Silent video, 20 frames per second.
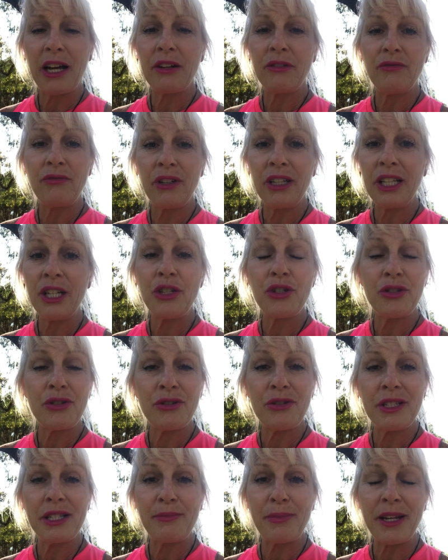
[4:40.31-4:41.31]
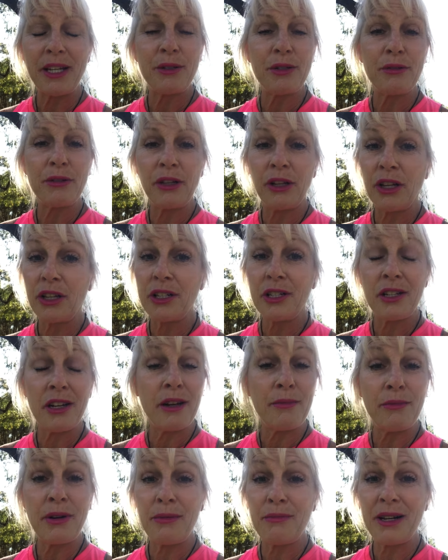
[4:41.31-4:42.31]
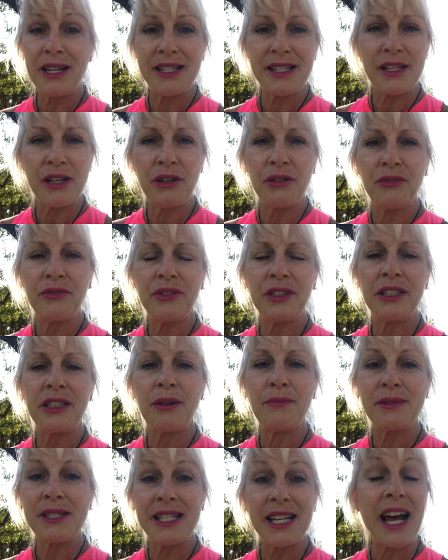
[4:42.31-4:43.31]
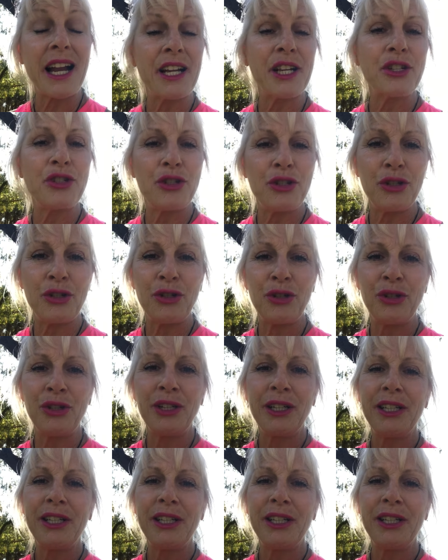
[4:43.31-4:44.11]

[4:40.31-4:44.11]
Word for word: I really do spend a lot of time by myself, and I'm starting to,